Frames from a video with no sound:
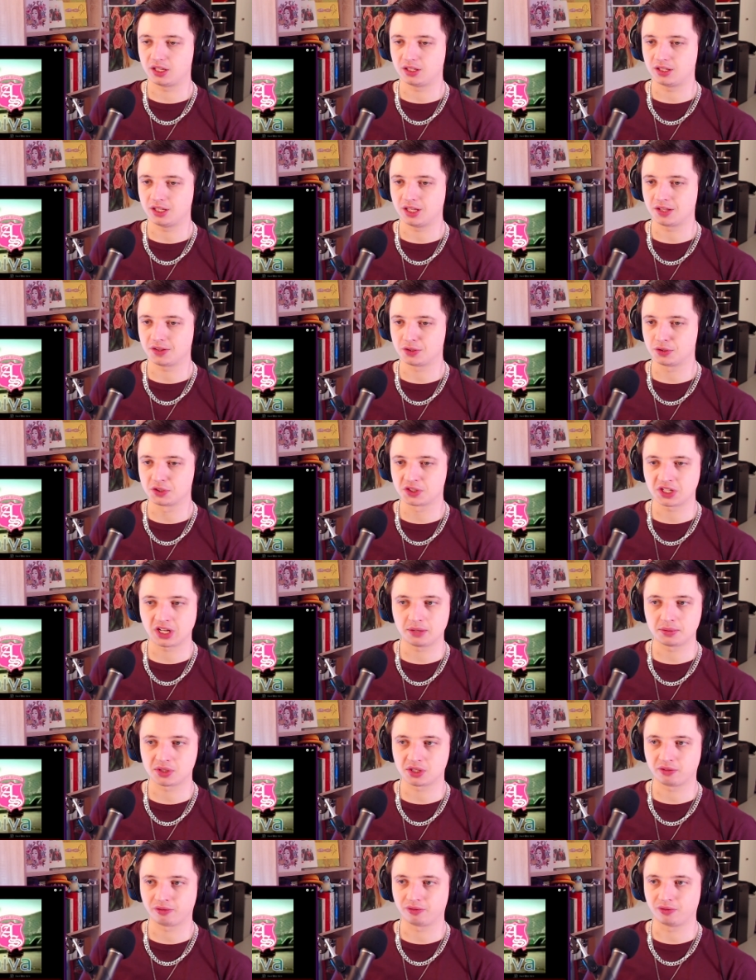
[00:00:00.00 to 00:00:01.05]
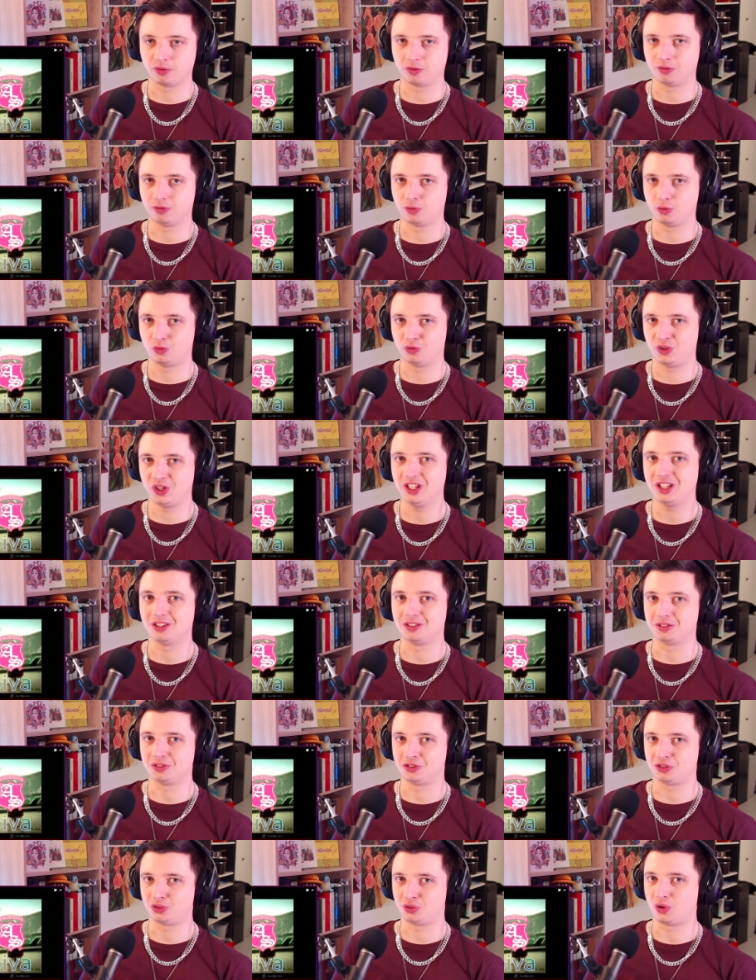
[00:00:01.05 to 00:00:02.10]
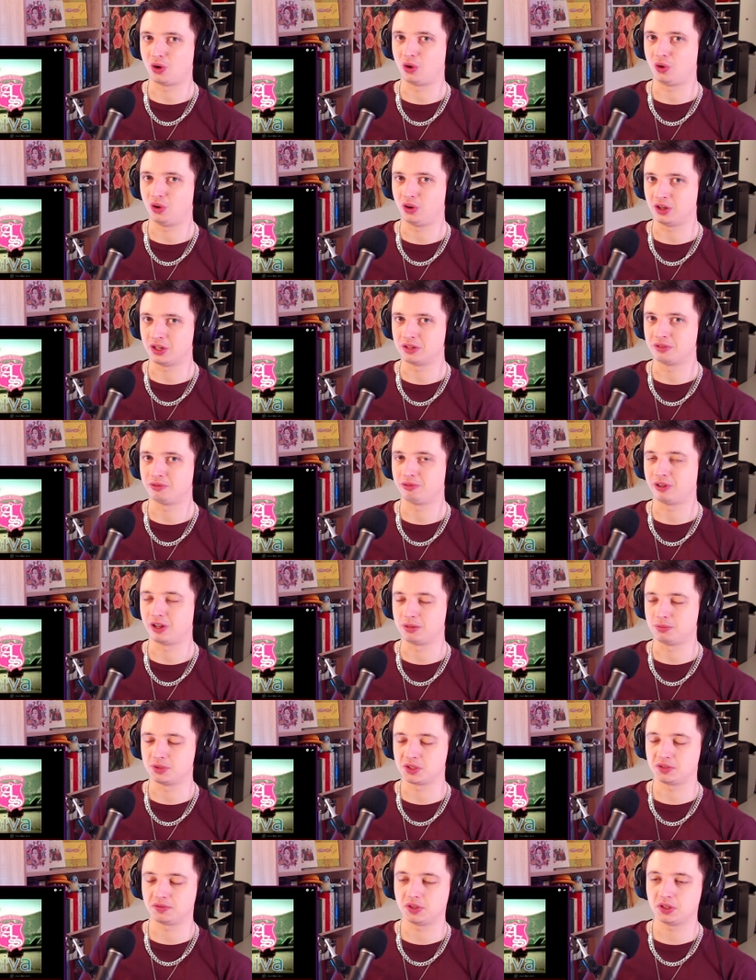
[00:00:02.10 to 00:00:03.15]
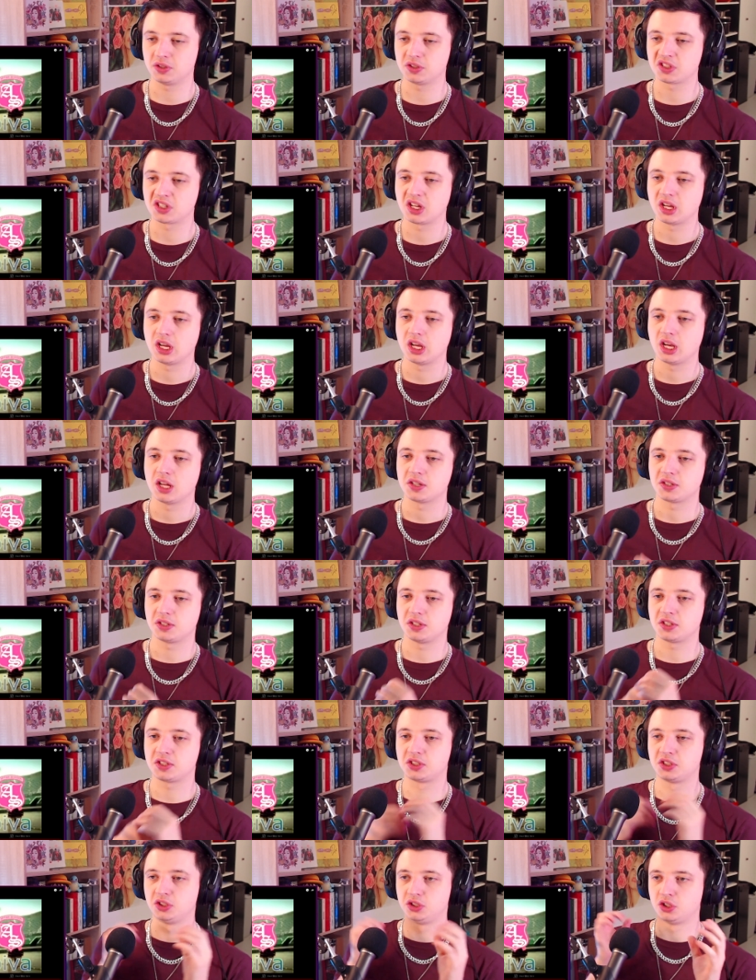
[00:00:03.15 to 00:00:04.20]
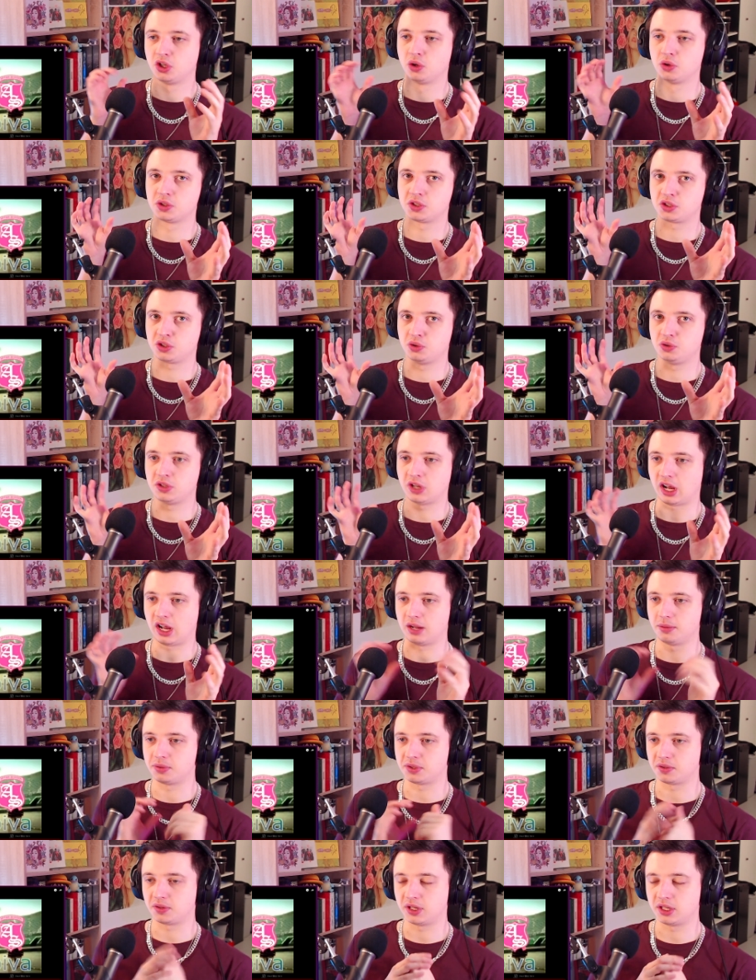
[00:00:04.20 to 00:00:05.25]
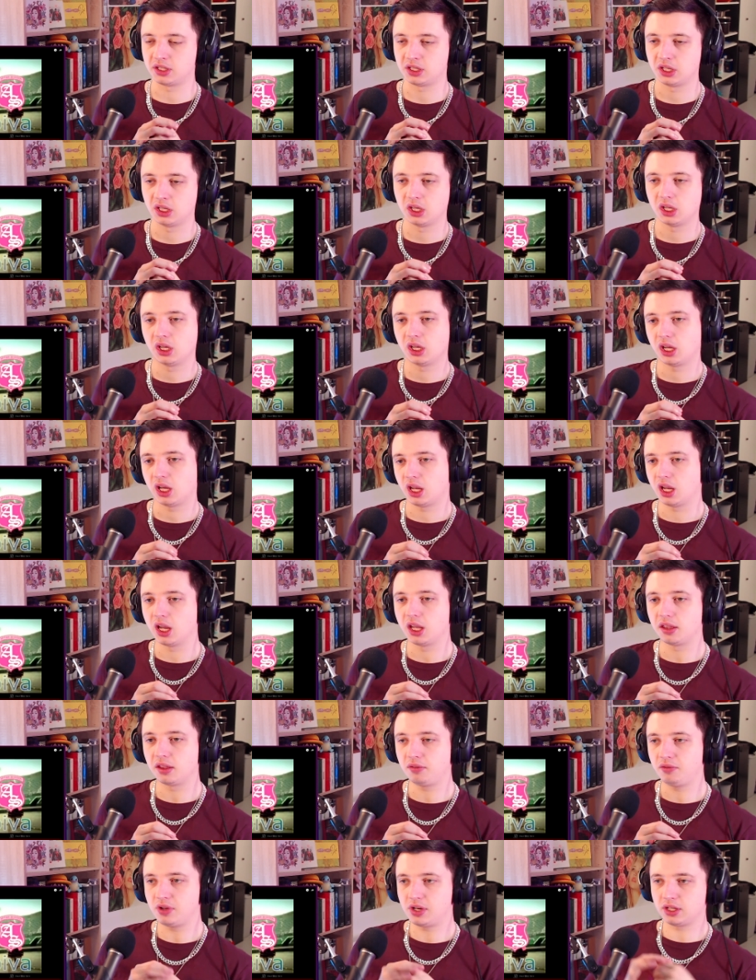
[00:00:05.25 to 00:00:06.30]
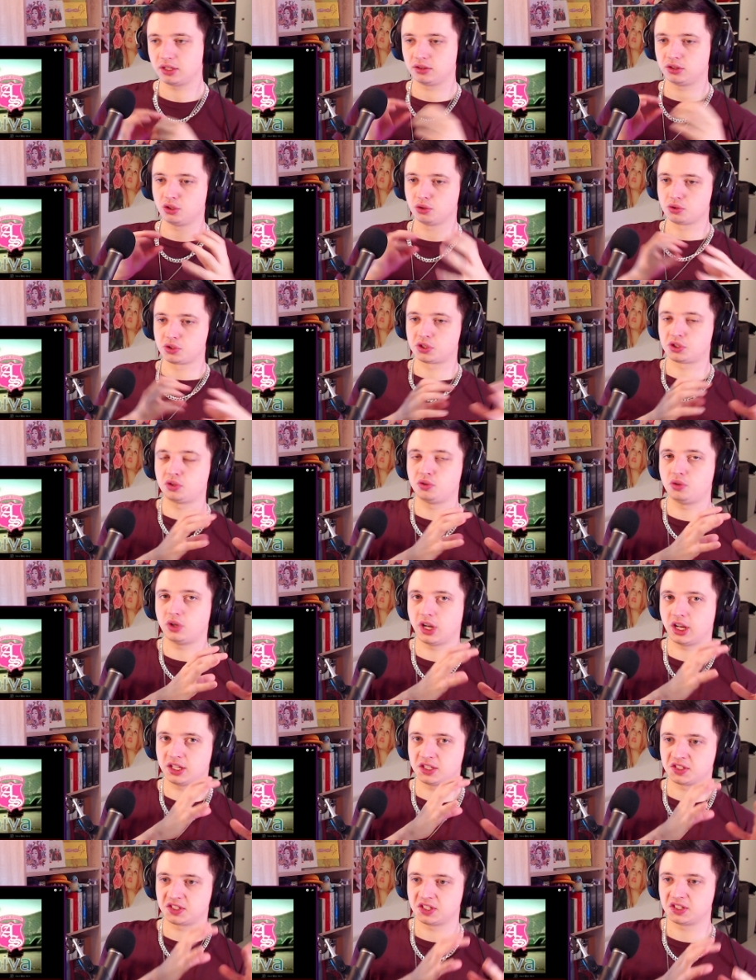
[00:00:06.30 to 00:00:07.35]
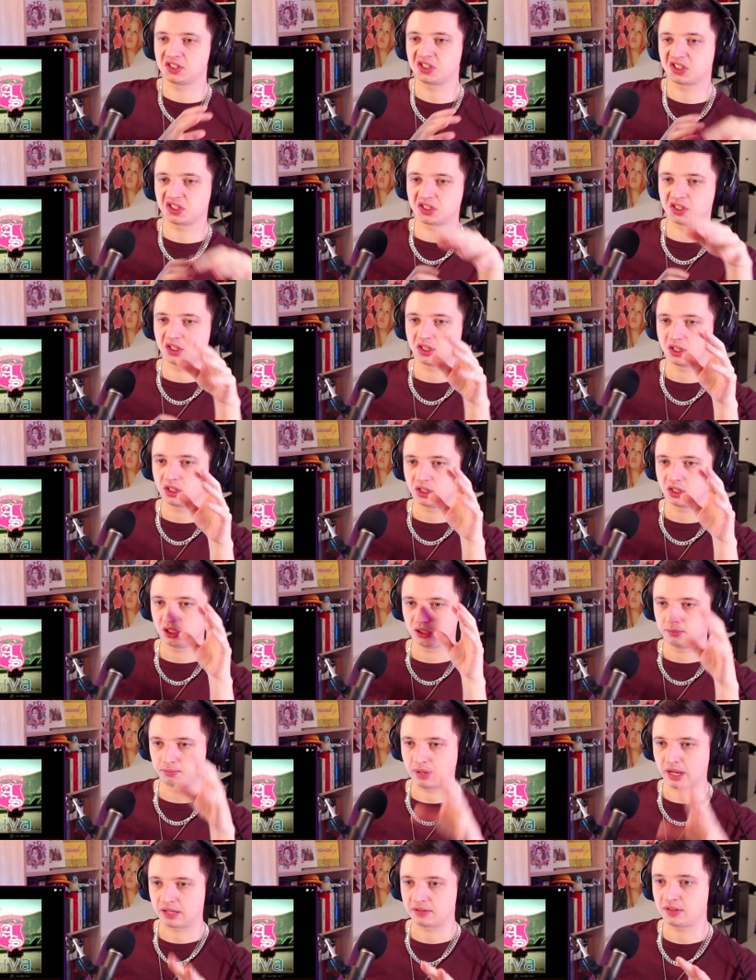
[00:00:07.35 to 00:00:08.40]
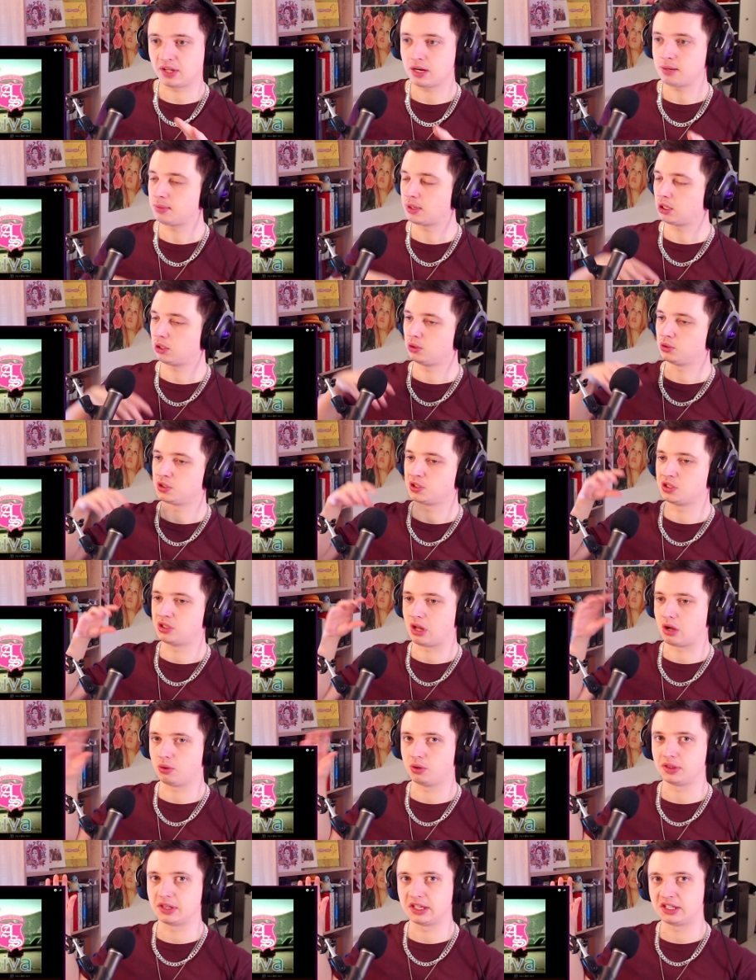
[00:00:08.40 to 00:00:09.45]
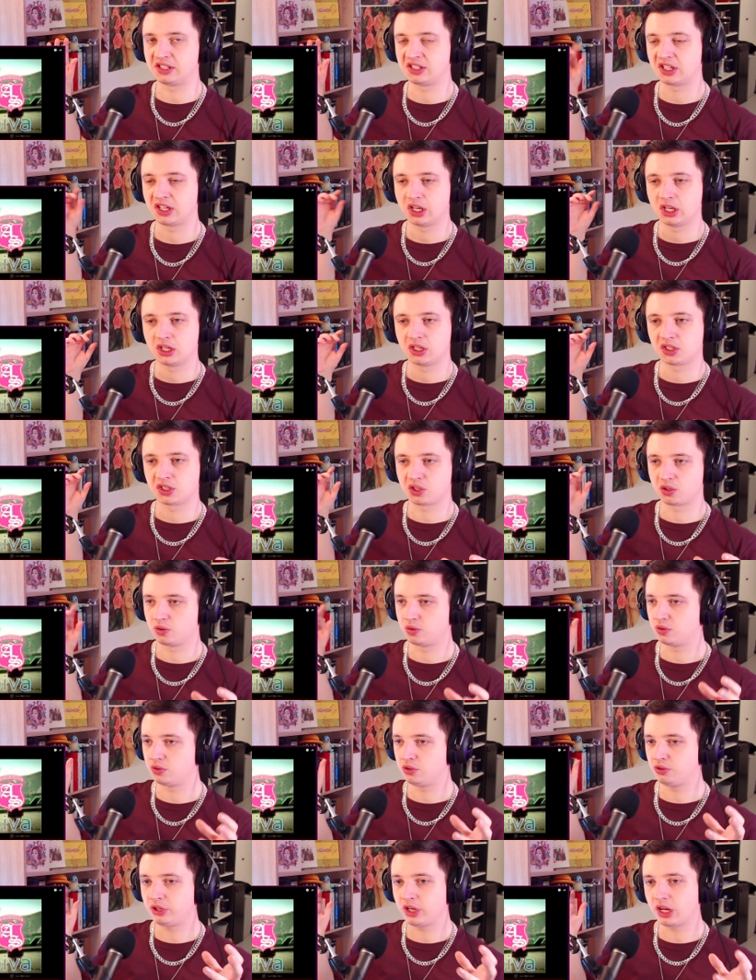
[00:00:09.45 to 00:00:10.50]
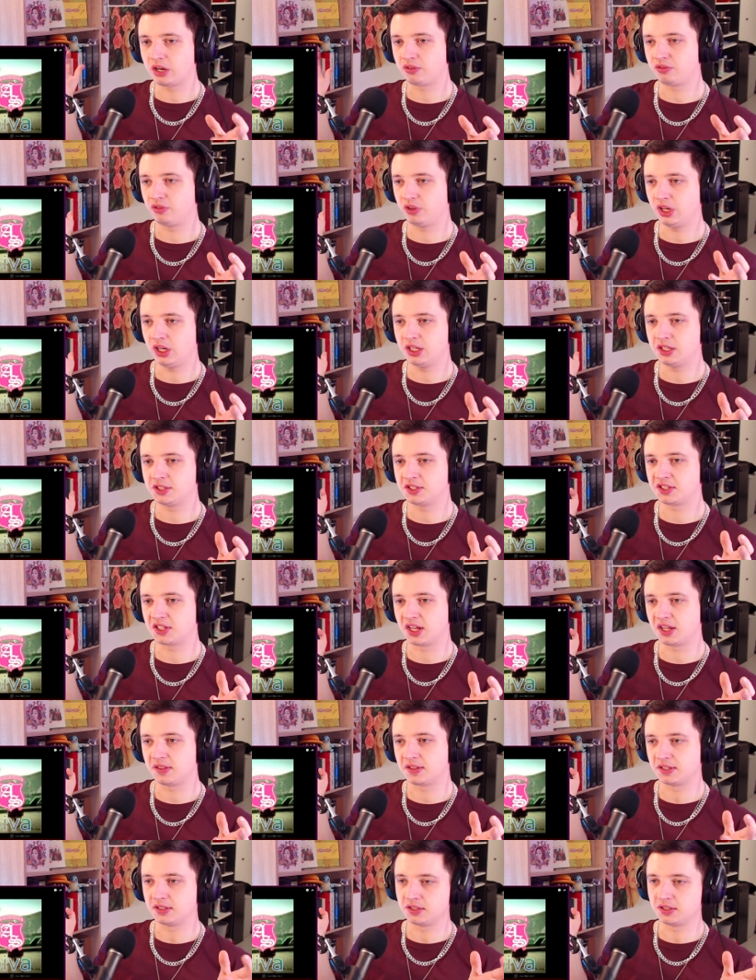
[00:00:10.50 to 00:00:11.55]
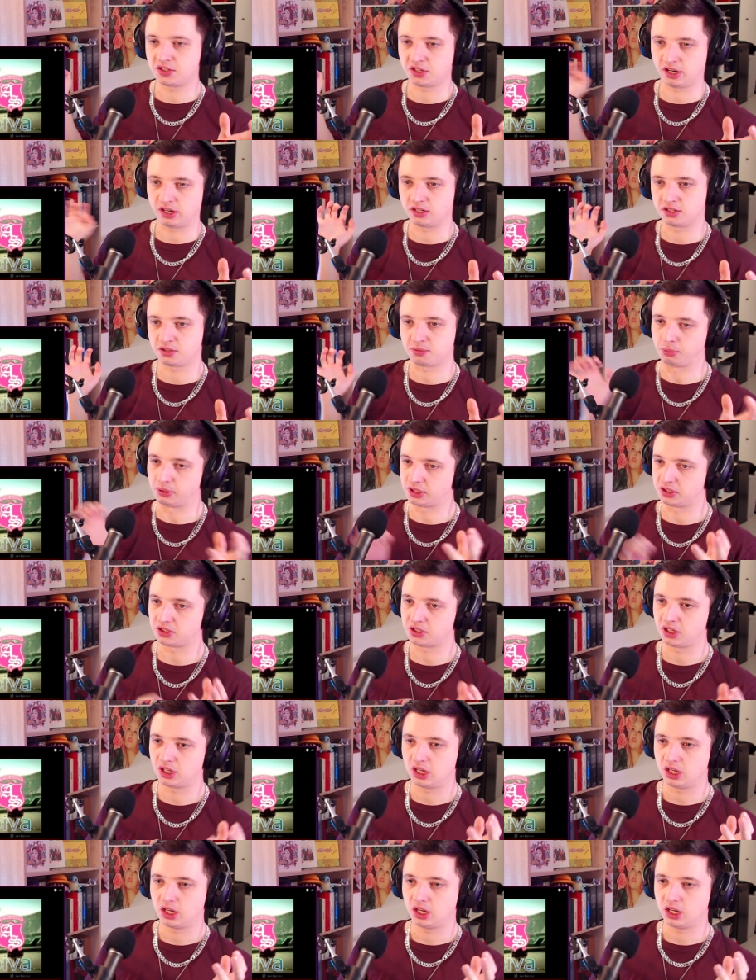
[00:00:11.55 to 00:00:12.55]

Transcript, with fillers: yeah, those types of real troll and fun music videos. So just those two types, right? And I feel like those two exist back then, but also nowadays. So you can't really say that it changed much.